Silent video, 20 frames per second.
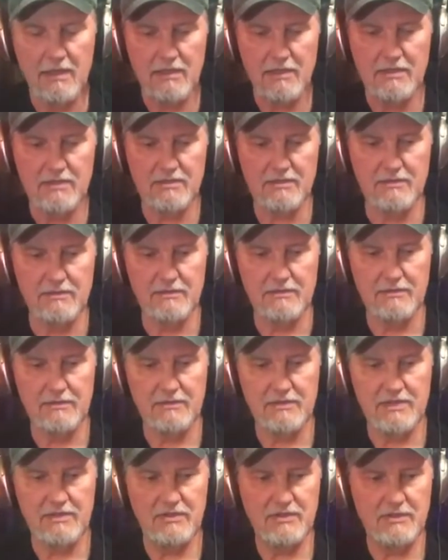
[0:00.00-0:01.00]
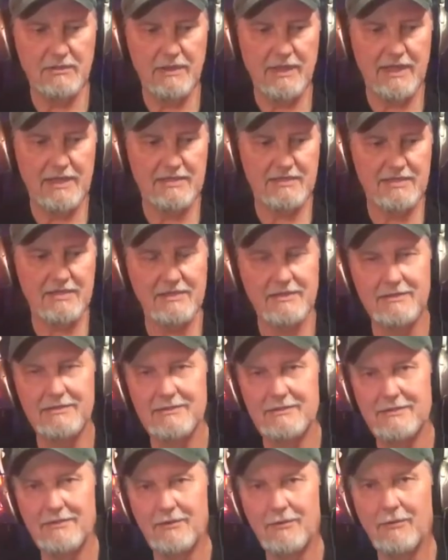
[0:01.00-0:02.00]
So then you ask,
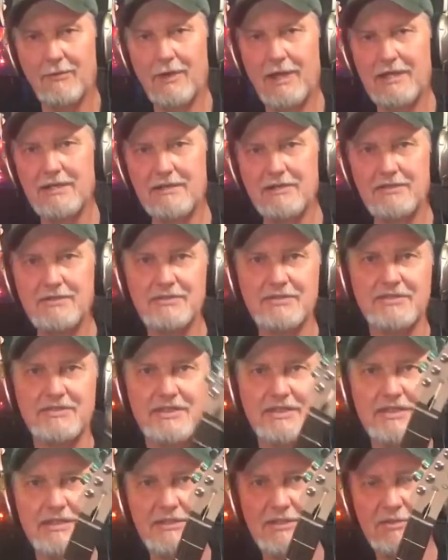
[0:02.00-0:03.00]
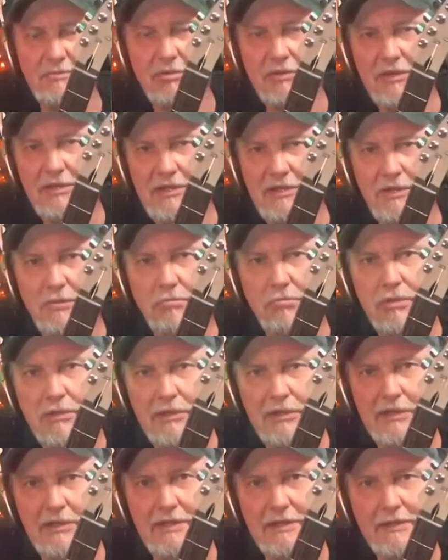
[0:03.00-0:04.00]
why are you sitting here playing a
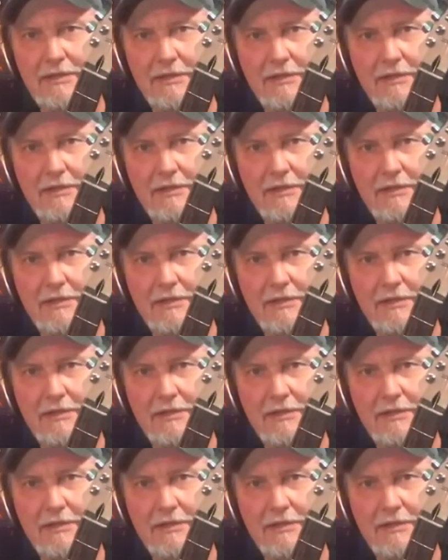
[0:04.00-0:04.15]
Bullet?